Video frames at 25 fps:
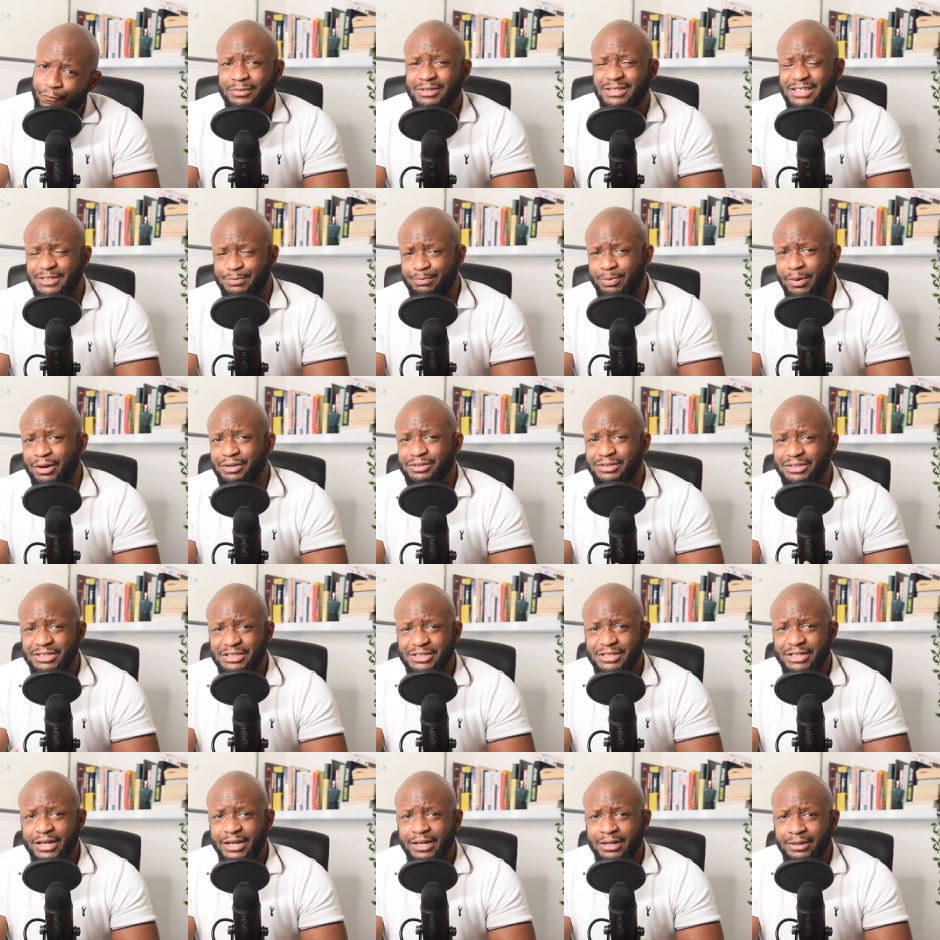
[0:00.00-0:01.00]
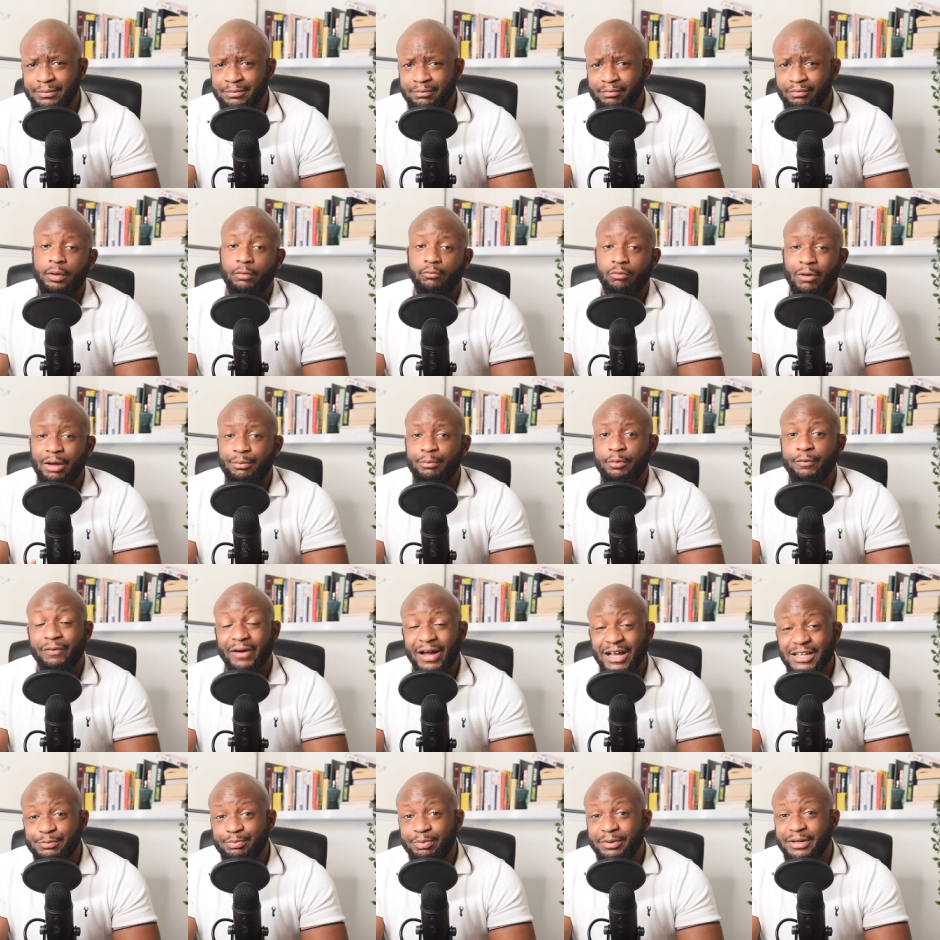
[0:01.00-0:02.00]
£6 a share. Rightmove
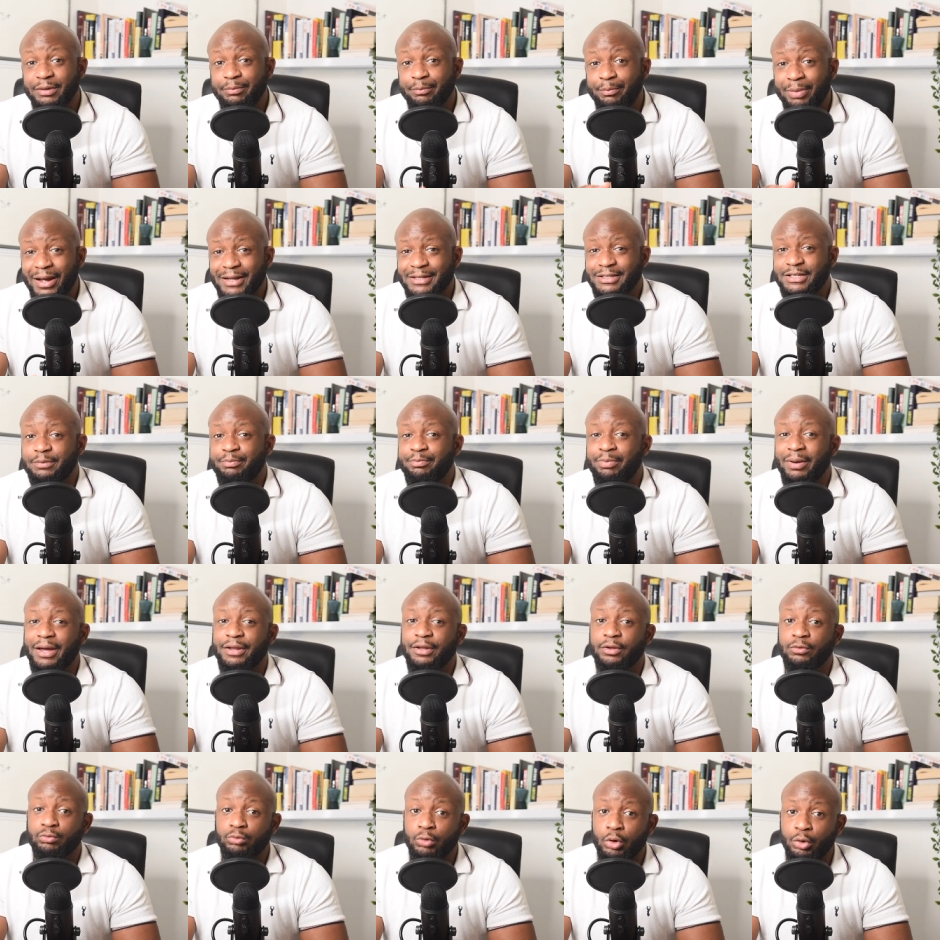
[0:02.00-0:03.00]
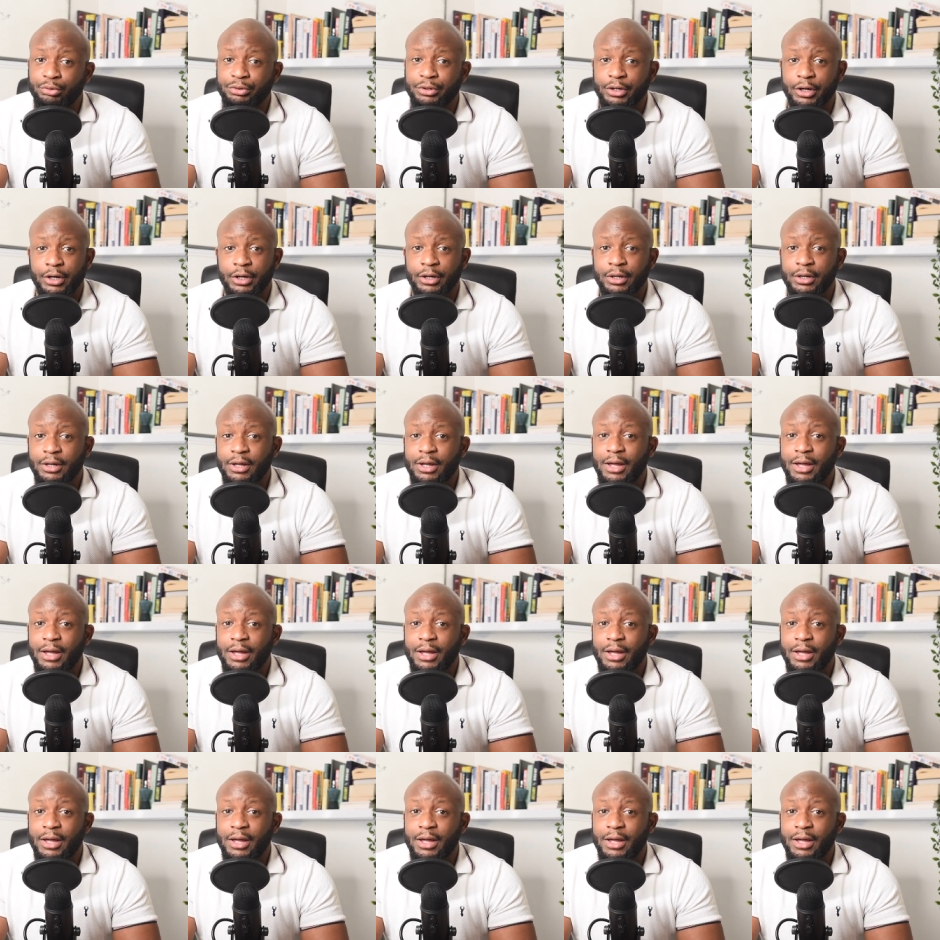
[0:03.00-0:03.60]
has been impacted by the Rona,